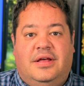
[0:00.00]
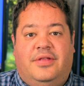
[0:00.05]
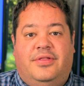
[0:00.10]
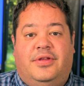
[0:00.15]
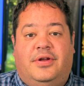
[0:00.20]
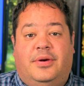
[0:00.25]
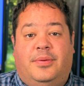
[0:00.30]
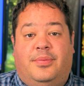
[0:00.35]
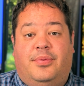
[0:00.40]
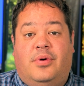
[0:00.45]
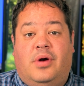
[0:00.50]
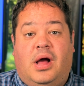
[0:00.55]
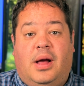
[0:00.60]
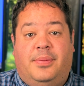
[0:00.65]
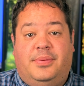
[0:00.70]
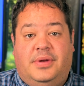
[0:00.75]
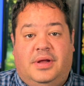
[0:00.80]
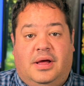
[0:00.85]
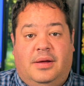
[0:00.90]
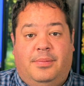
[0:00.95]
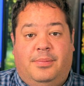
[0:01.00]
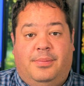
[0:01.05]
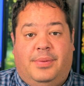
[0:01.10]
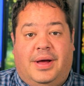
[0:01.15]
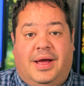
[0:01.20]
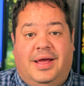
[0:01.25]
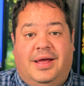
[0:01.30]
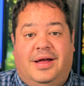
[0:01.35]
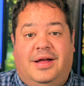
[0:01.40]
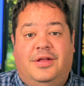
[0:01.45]
that are propped up
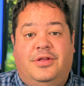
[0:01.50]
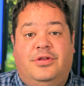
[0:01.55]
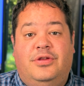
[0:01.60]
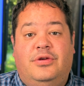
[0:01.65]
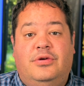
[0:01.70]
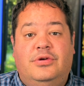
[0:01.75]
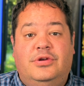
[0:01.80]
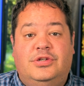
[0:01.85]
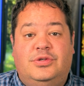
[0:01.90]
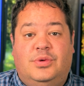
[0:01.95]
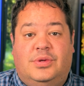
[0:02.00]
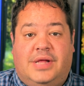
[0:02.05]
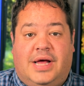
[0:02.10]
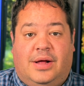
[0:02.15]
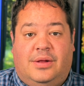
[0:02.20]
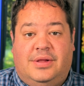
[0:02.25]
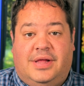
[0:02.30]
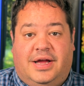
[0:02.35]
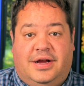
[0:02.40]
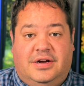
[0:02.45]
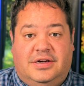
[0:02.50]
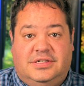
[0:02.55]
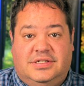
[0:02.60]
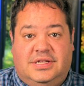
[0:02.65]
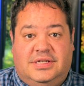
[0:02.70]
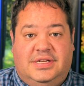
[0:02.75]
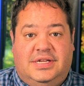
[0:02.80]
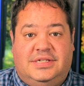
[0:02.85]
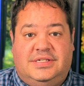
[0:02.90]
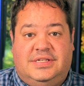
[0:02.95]
by unusual outlier
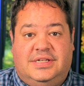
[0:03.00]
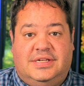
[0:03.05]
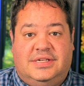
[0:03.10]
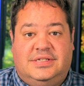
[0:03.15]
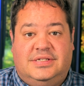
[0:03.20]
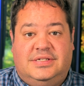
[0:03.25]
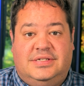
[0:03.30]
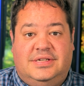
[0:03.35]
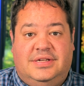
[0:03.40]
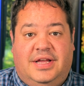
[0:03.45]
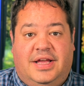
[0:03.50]
statistics